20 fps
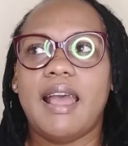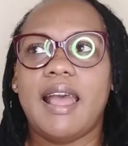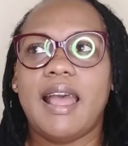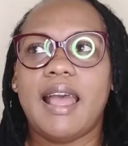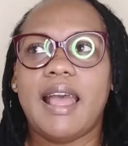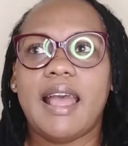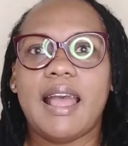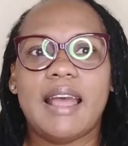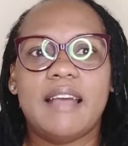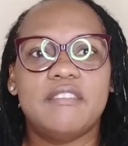
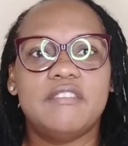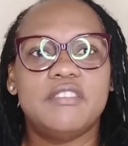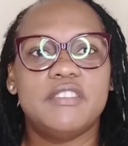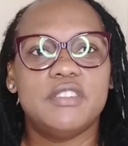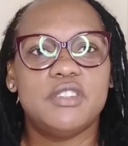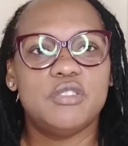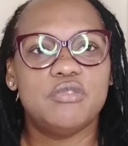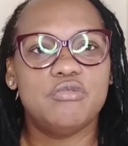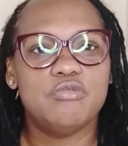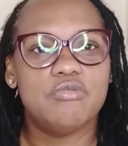have
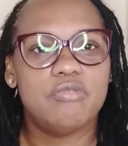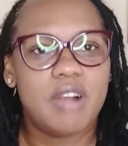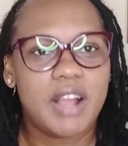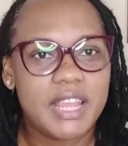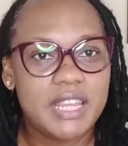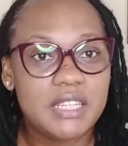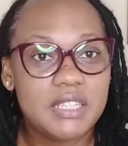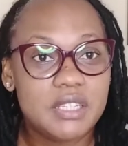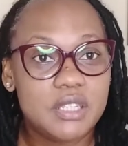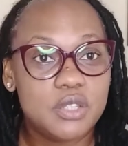the
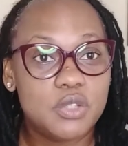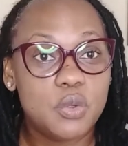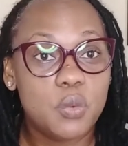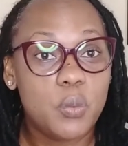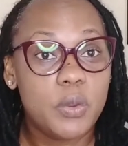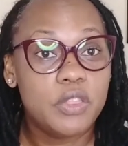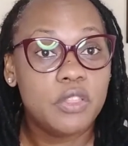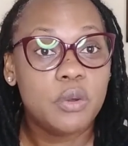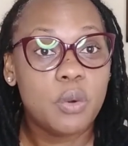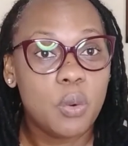right to
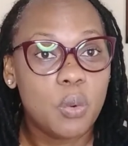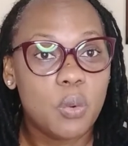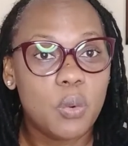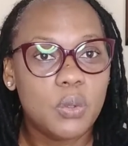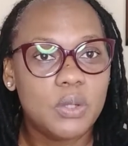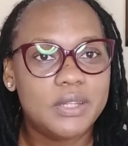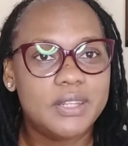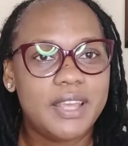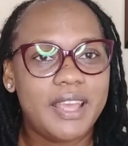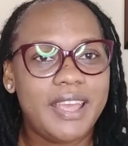
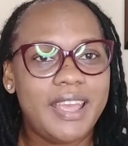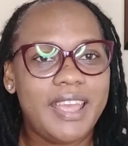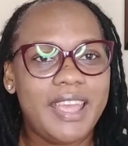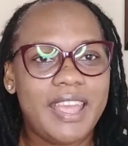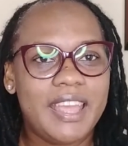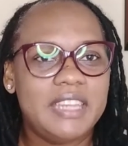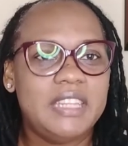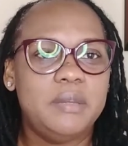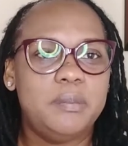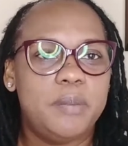withhold
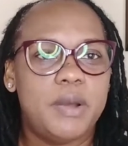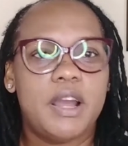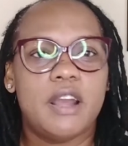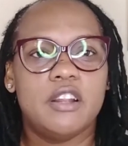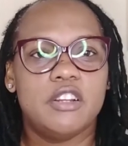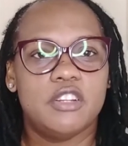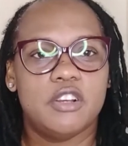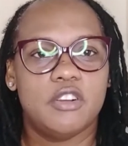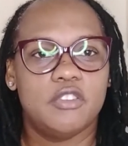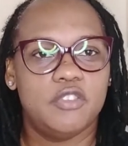any
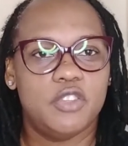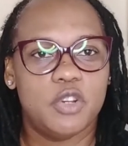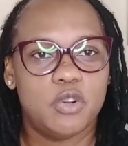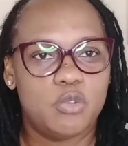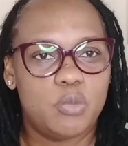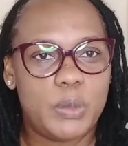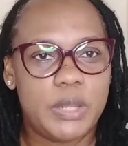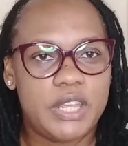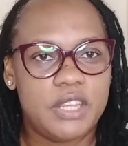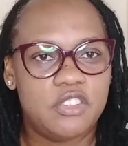part of your
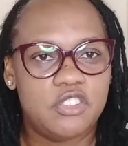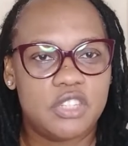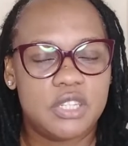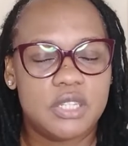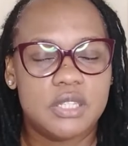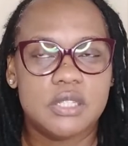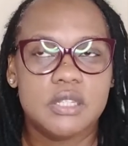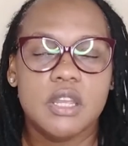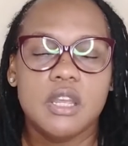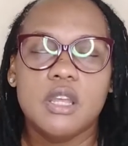
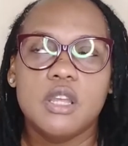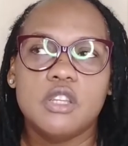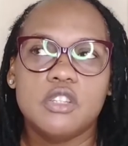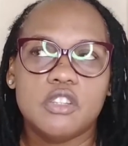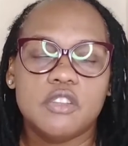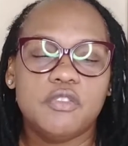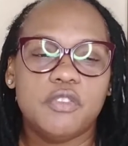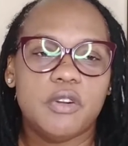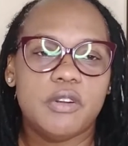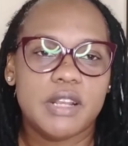wages. So
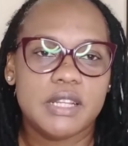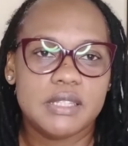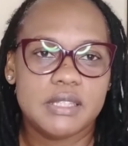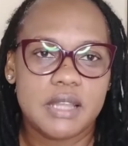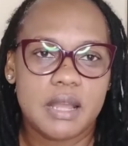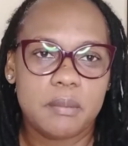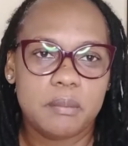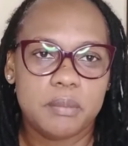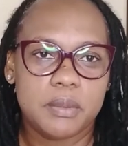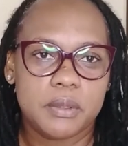for
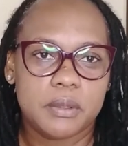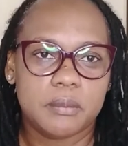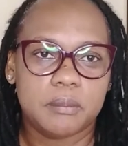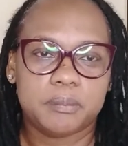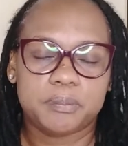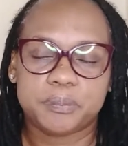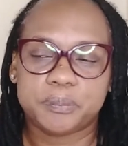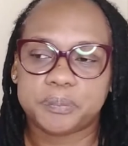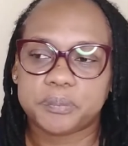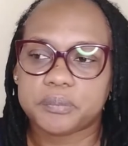example,
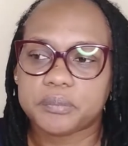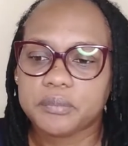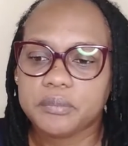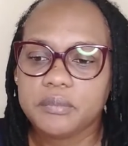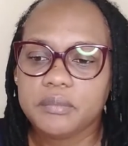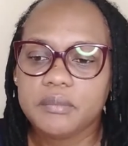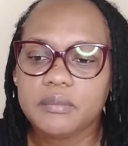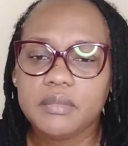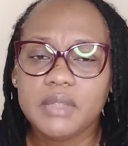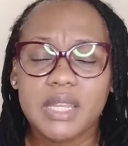
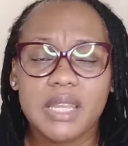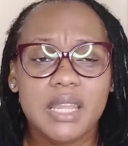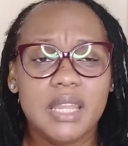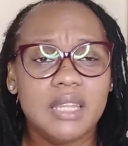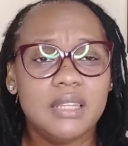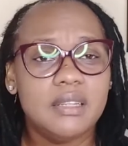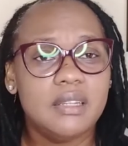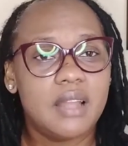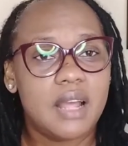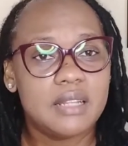
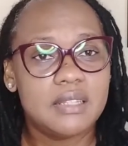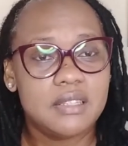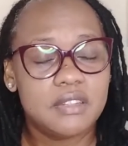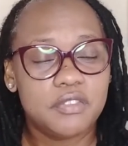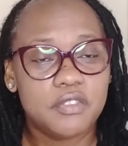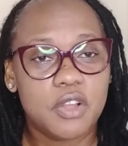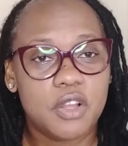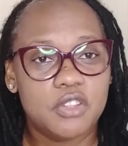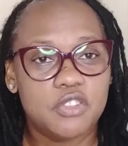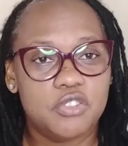in lots of
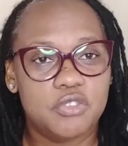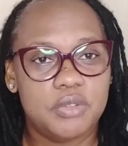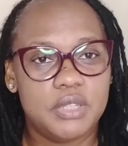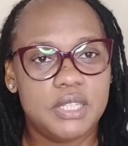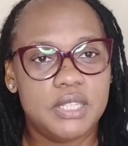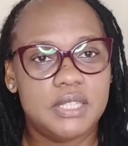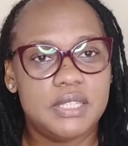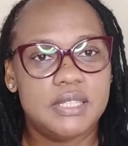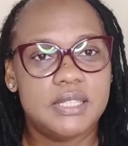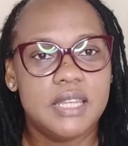
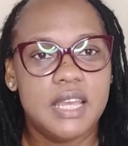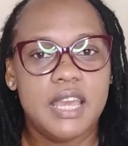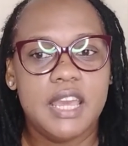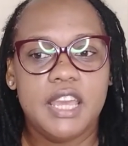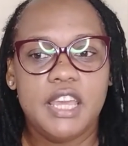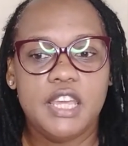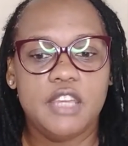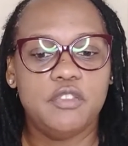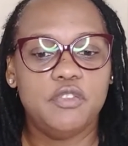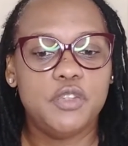countries,
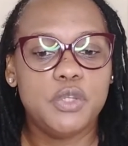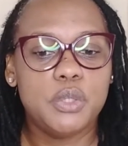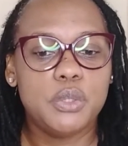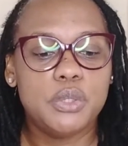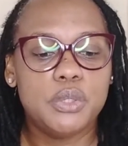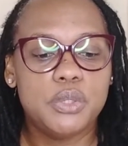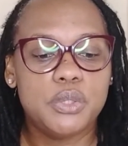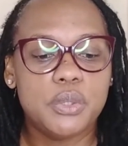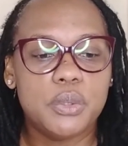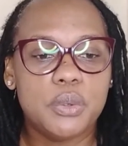if you
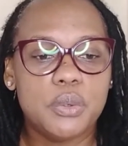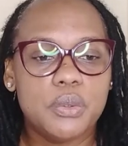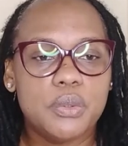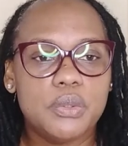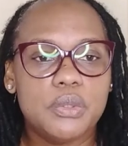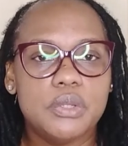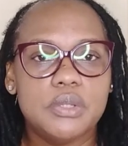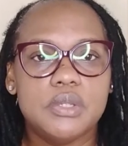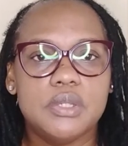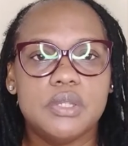
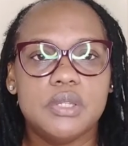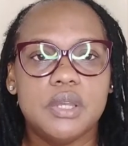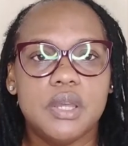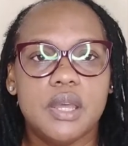don't